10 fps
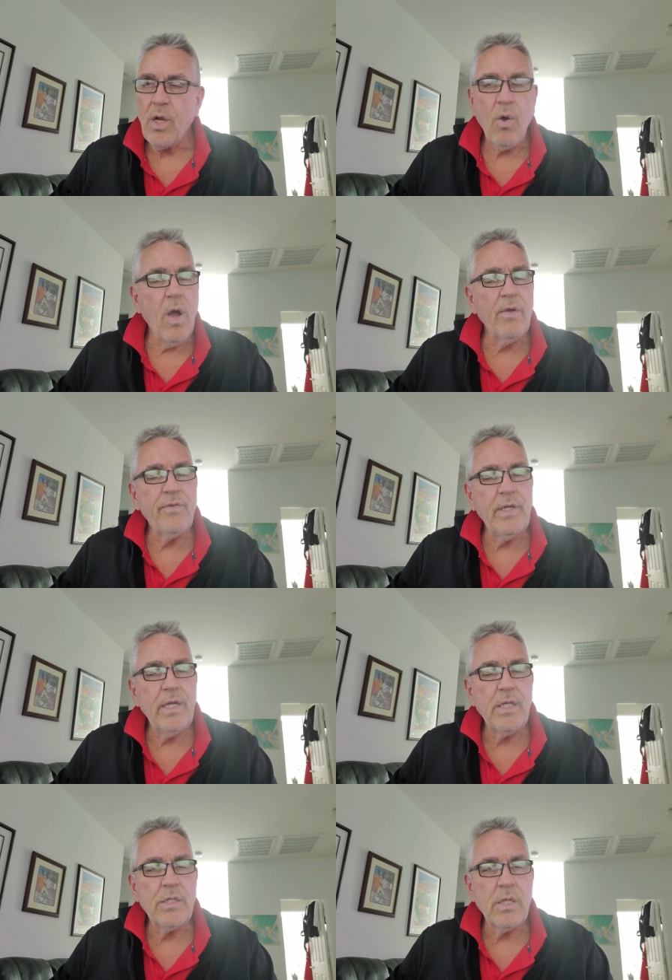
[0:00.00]
Coffee
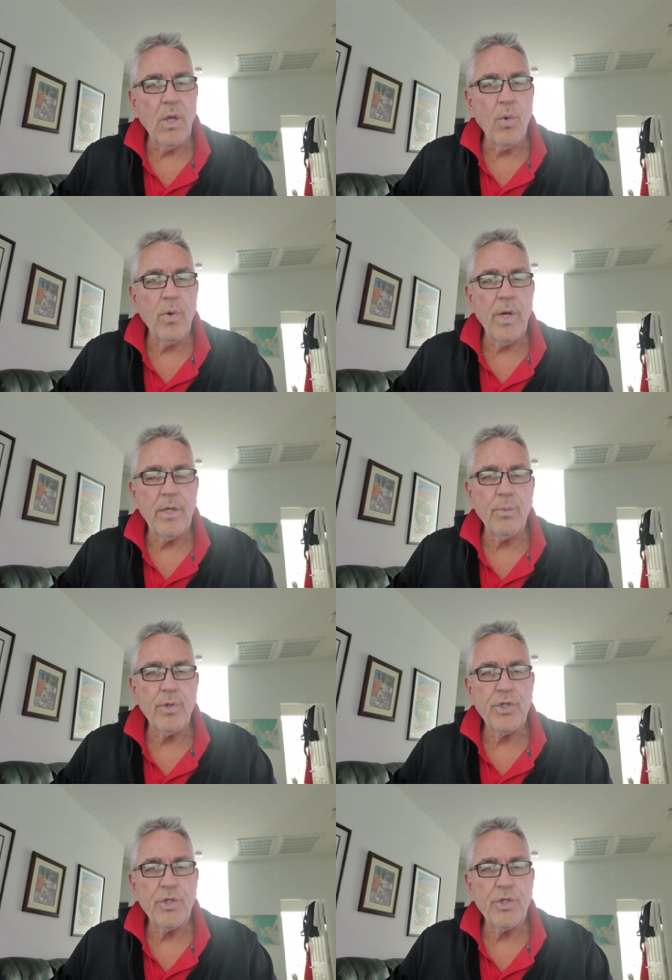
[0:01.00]
is lower, and we're